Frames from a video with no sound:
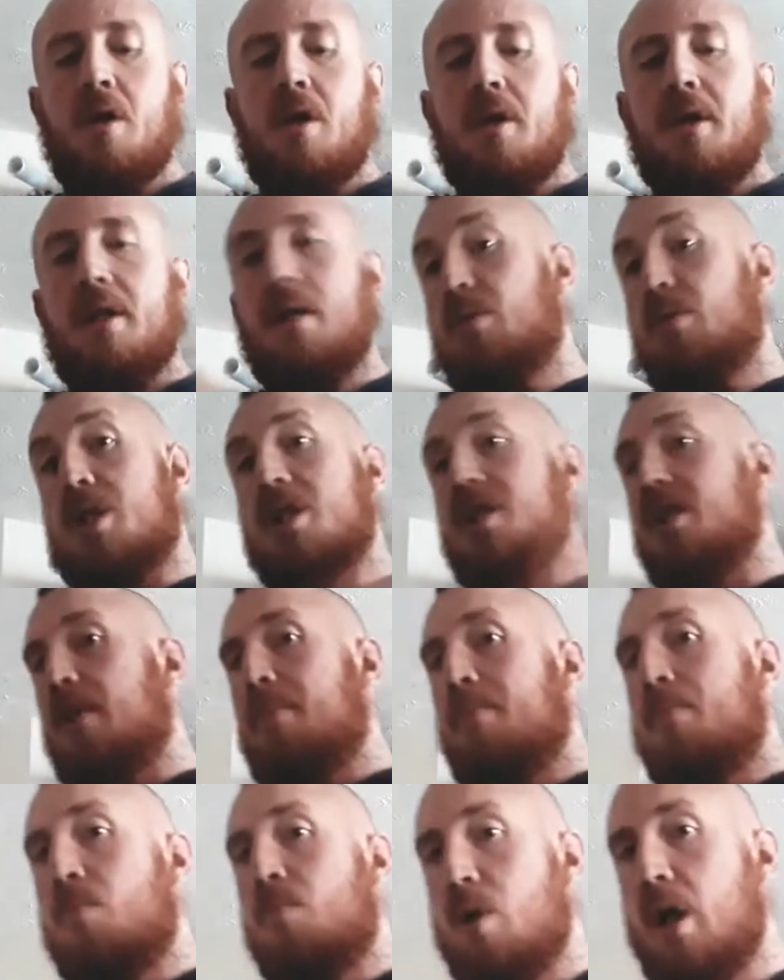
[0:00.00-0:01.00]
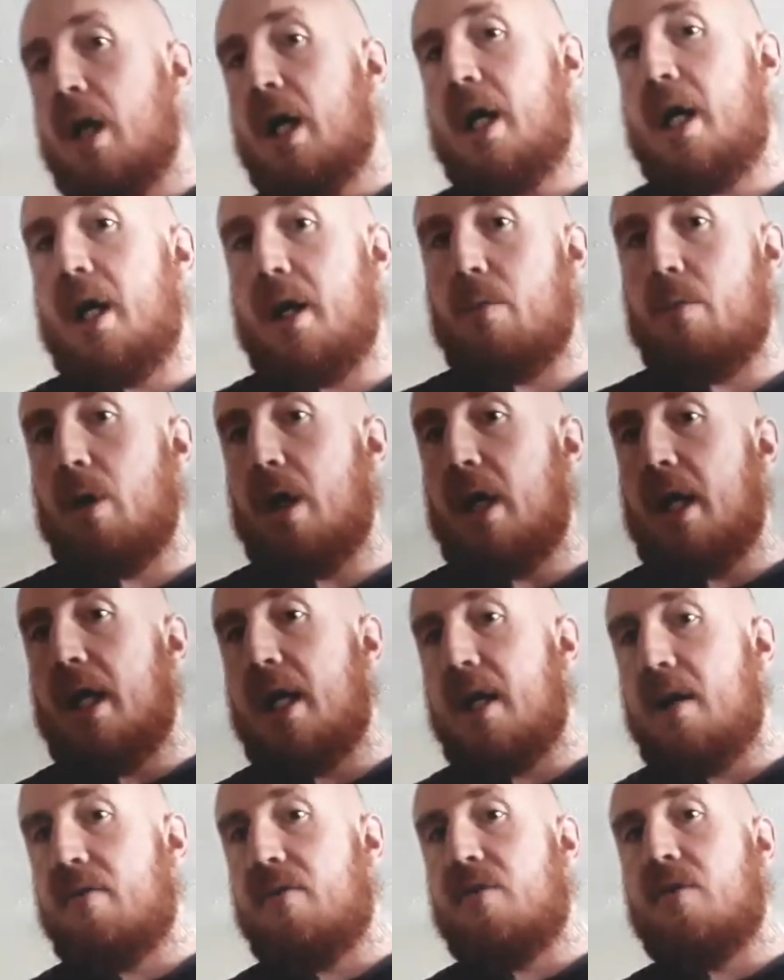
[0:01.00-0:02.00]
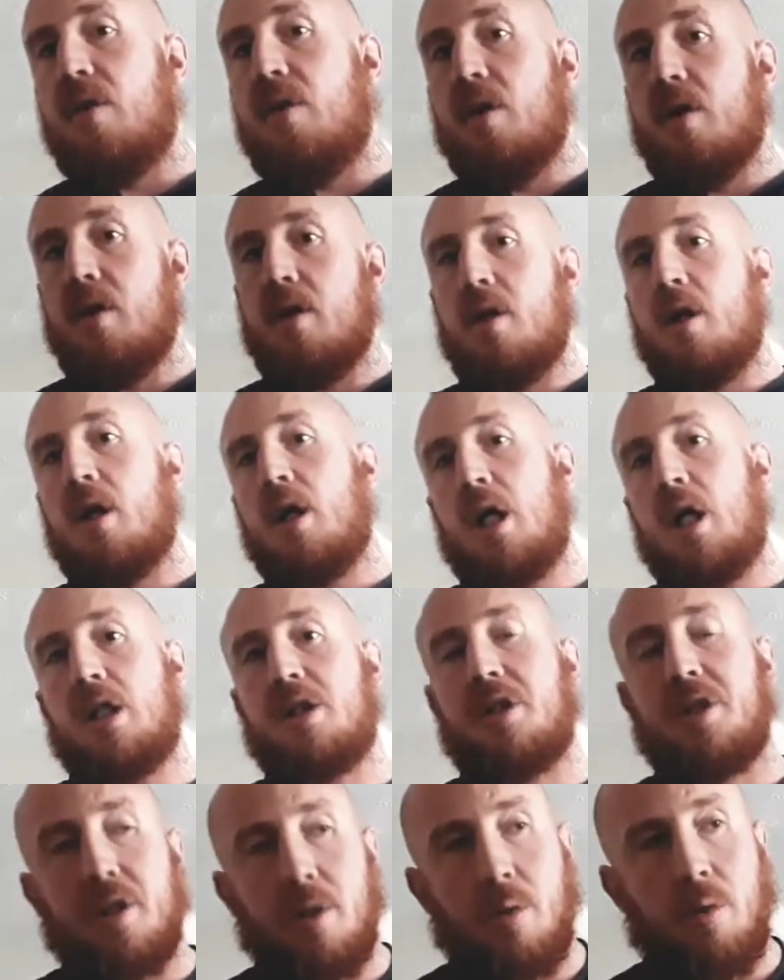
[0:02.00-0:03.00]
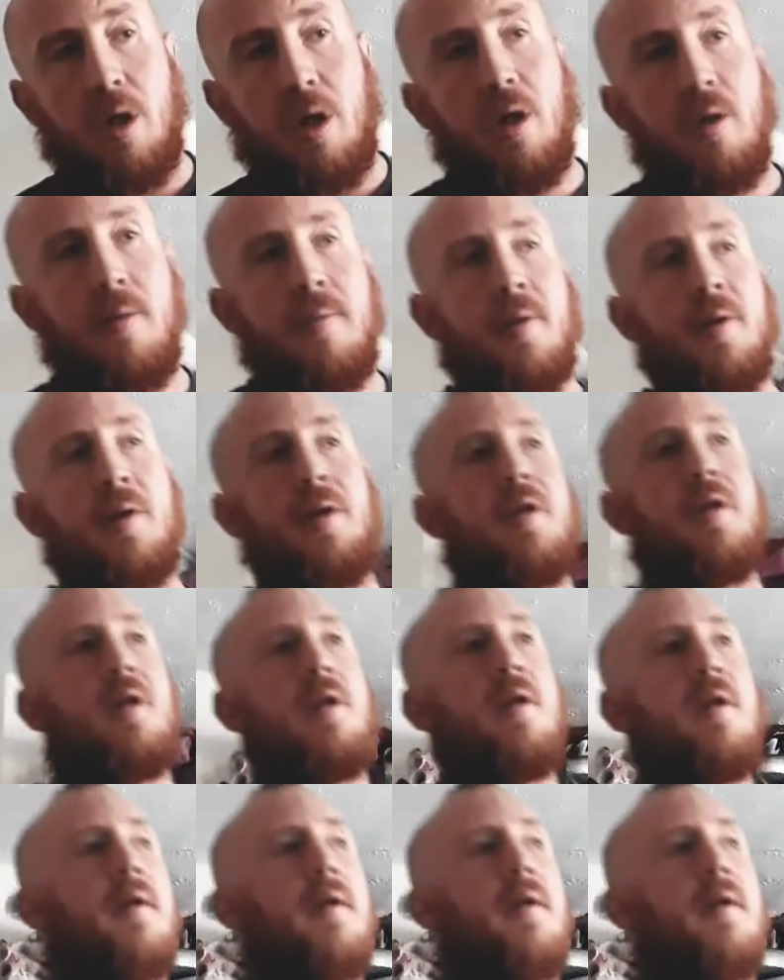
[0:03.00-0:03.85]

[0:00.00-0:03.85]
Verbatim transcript: there was a gym where where I live uh, still open,